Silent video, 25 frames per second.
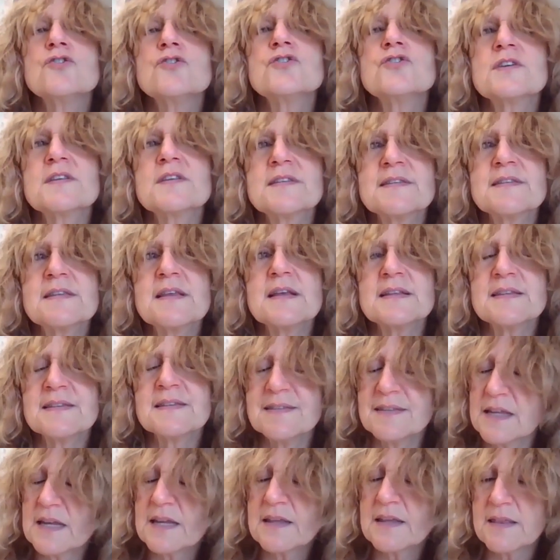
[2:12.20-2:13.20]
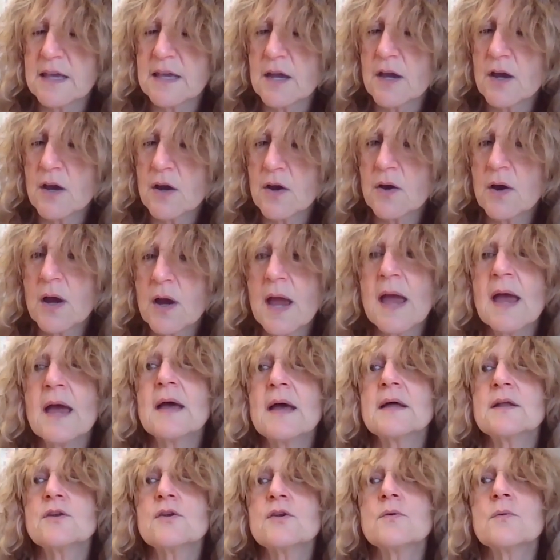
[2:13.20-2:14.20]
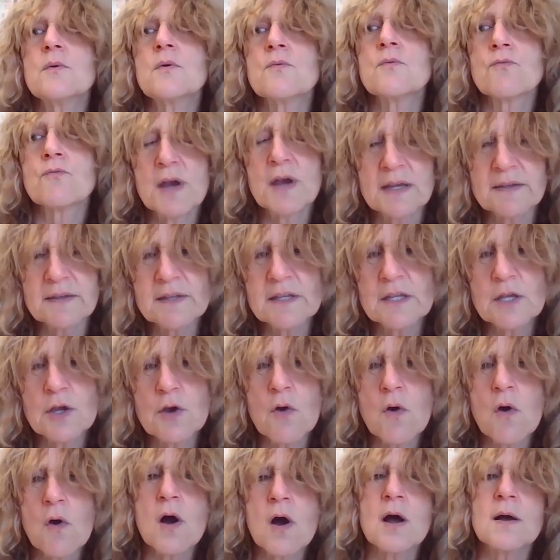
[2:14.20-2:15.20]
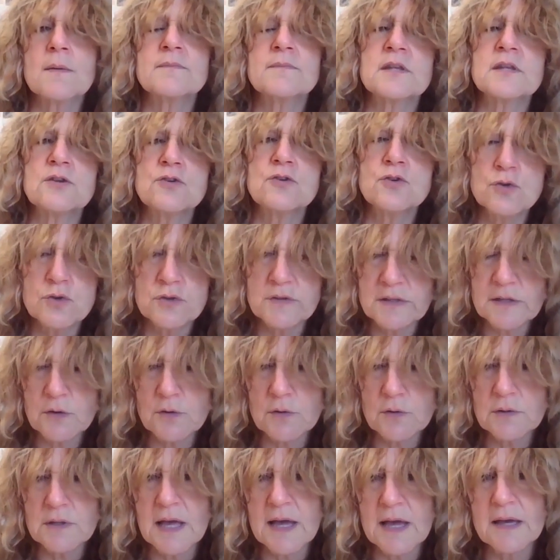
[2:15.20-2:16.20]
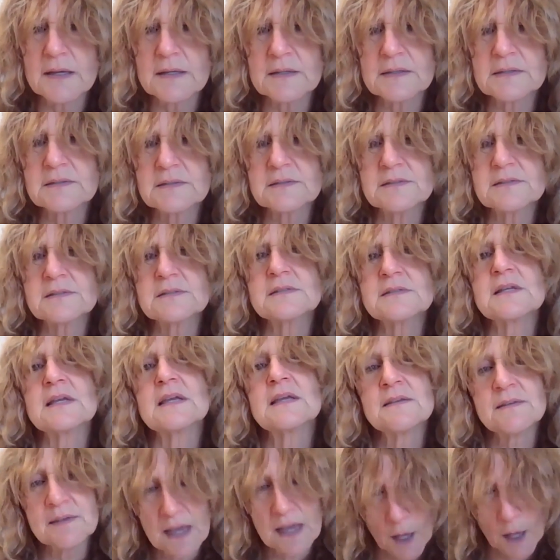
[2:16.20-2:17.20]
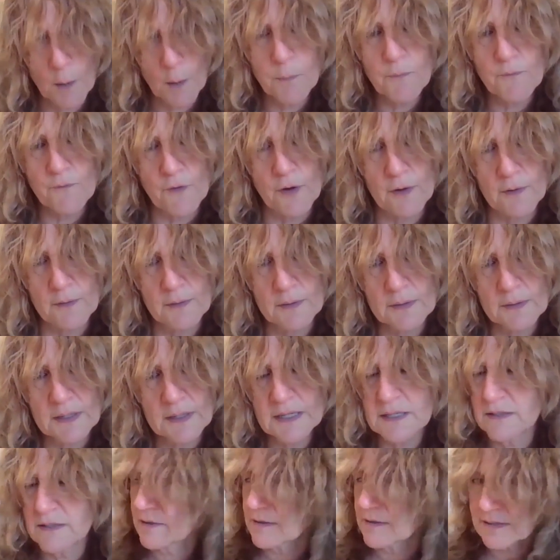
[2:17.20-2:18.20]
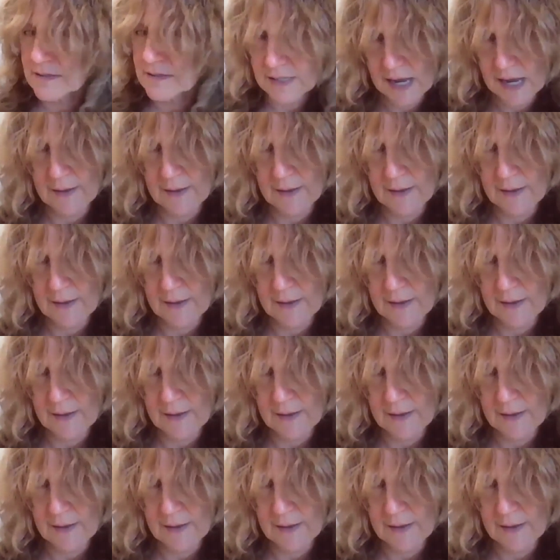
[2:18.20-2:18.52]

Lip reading: just sitting there and raising your arms and using your legs is helpful. It doesn't